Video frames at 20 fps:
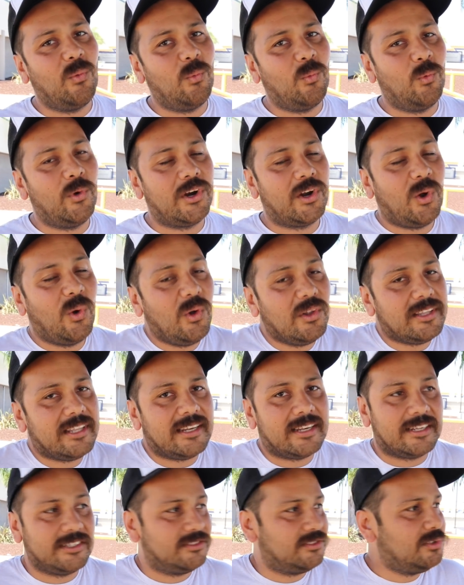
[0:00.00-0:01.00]
We're
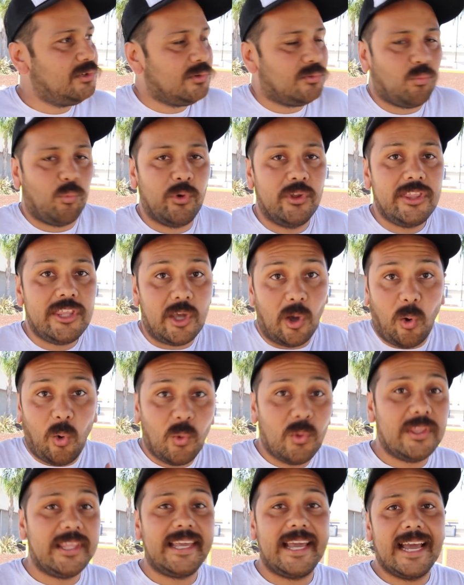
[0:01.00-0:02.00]
golden, because dude, we're the
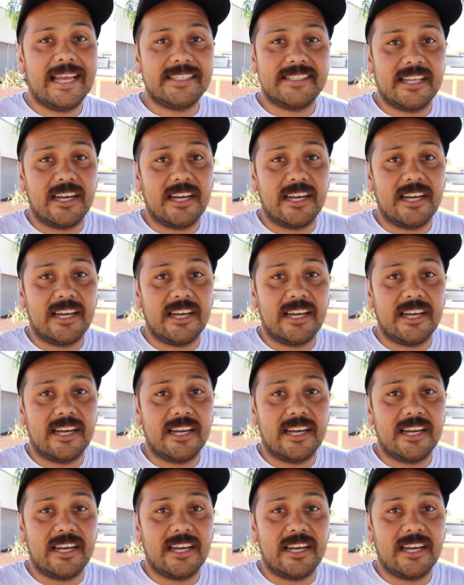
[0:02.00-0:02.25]
only guys